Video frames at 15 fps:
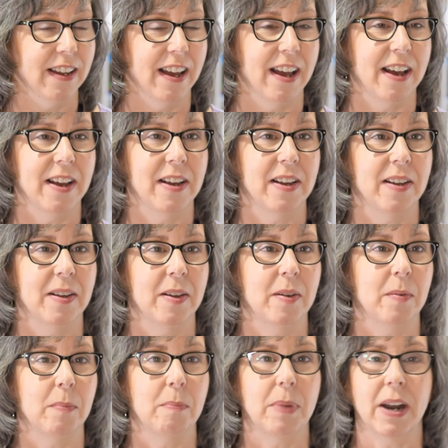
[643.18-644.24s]
Uh,
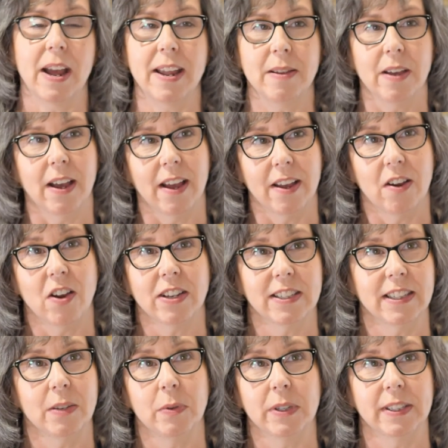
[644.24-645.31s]
but I, I,
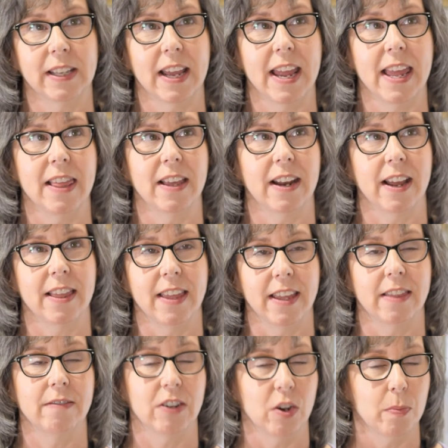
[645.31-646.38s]
honestly will say that I think
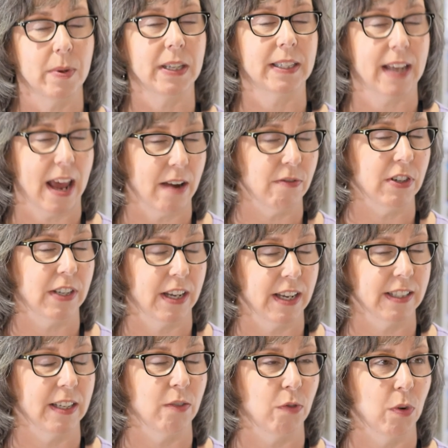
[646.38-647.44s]
the very best
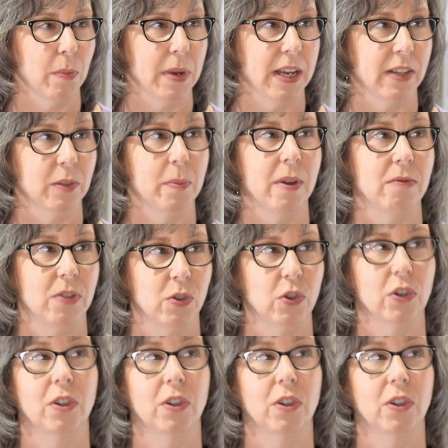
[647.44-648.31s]
advertising for me is my future